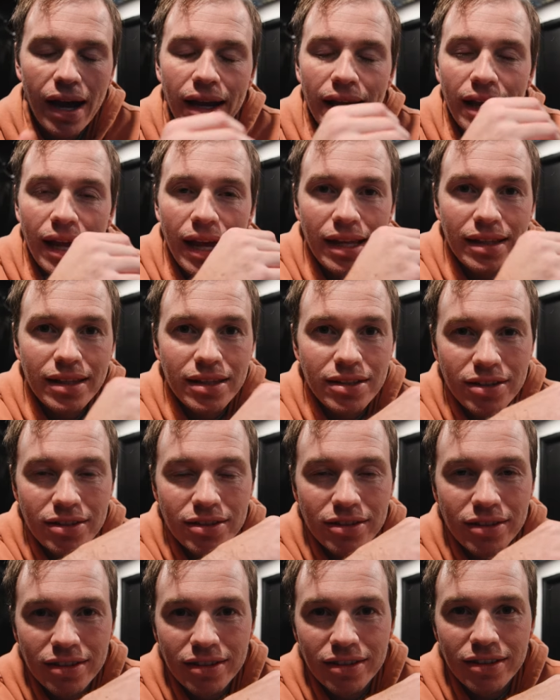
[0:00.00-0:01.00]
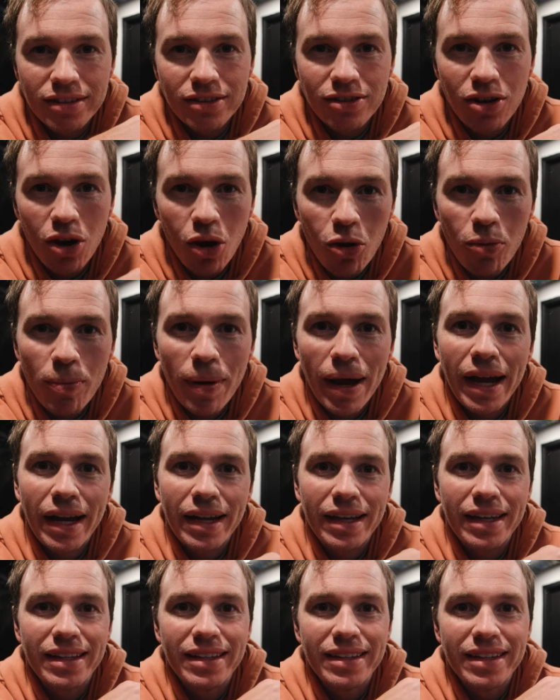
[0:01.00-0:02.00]
I had to just go
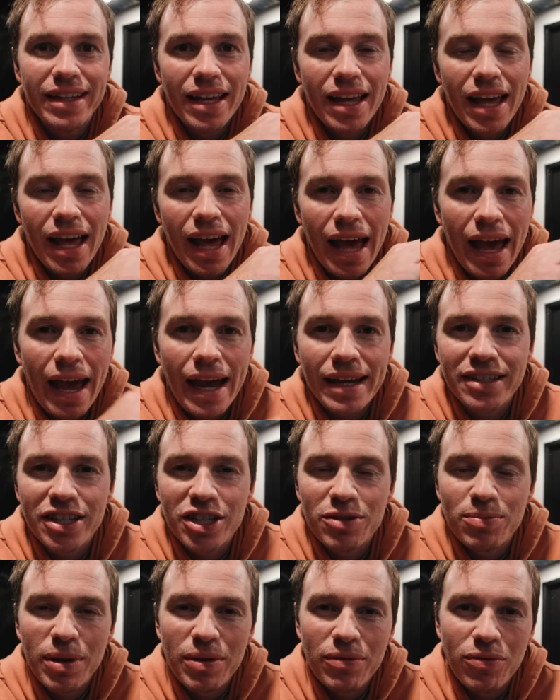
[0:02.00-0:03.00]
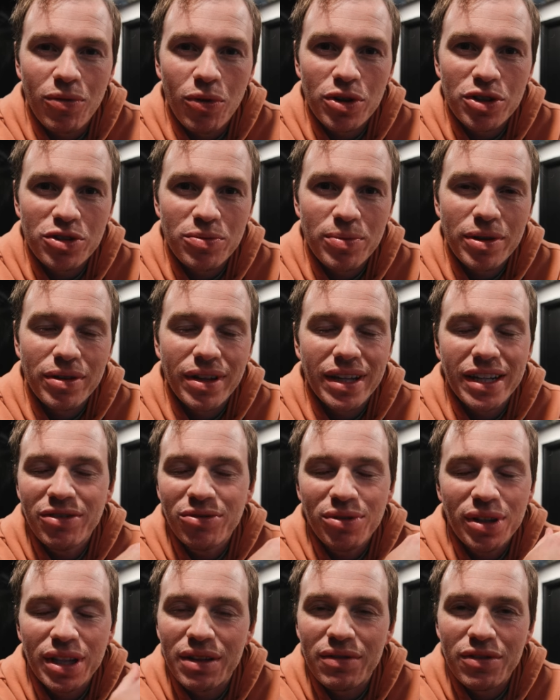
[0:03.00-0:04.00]
back and access my voicemail. I
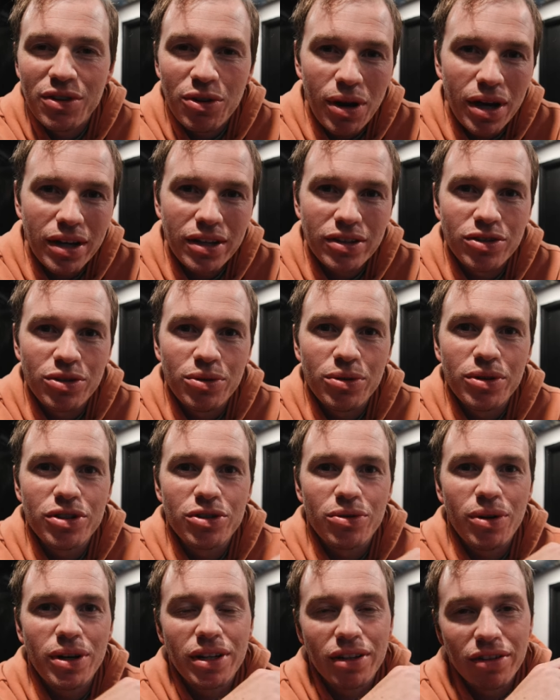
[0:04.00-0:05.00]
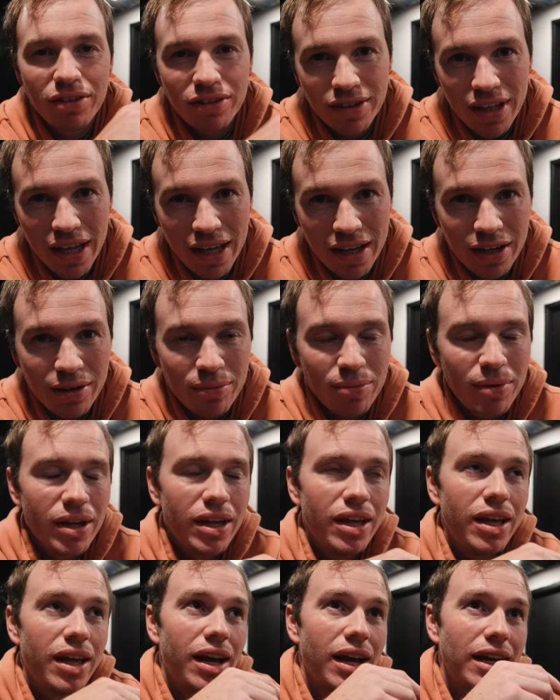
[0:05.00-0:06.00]
didn't really even know how to do it, so I had to look that up.
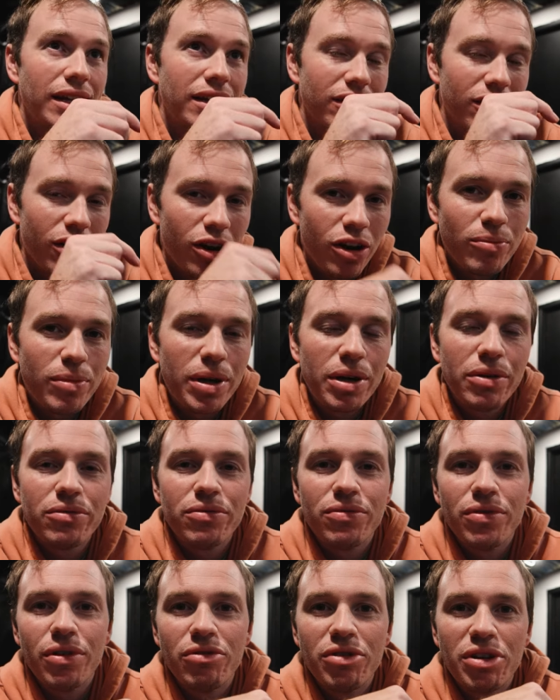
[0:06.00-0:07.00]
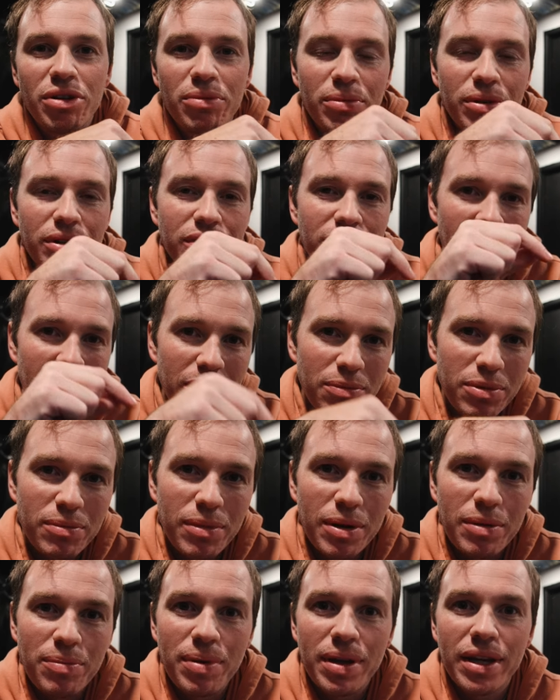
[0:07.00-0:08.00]
I had to call my own phone number, type
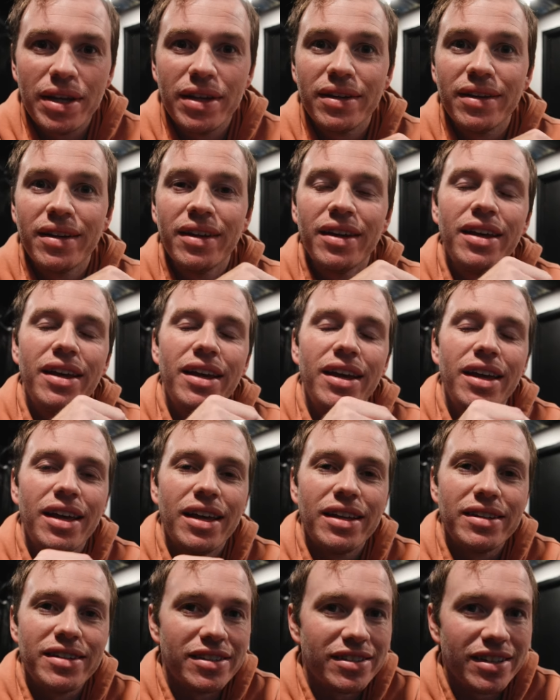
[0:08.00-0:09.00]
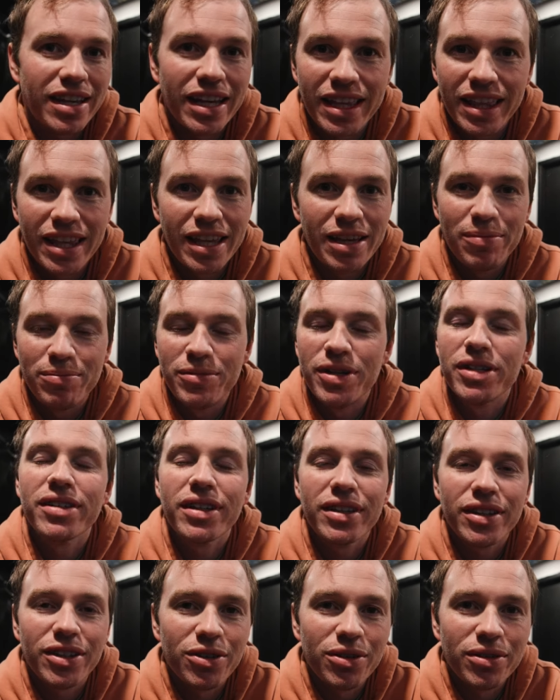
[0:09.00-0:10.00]
in my PIN, just
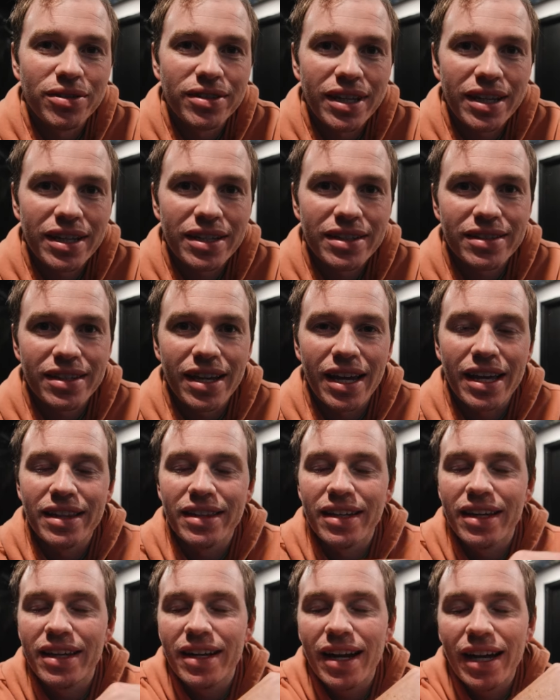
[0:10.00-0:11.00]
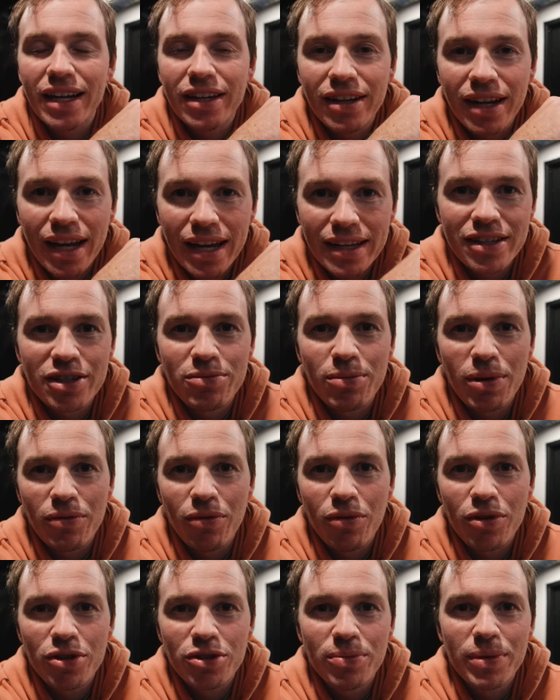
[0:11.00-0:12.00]
like the old days, and then I could access my
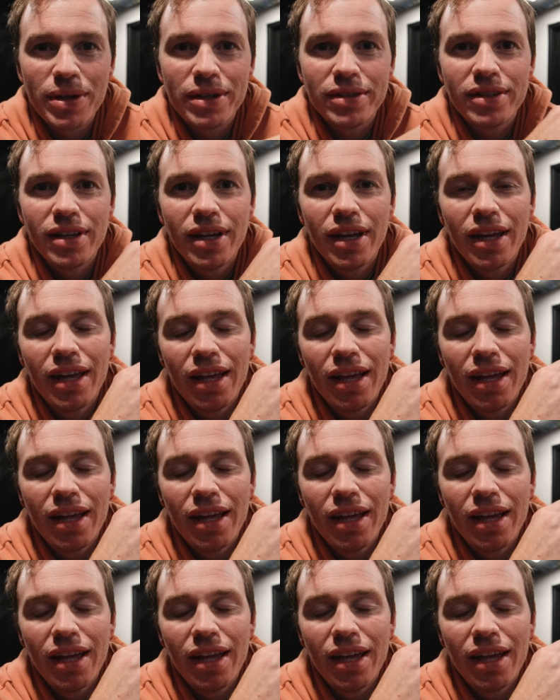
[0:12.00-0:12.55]
voicemails.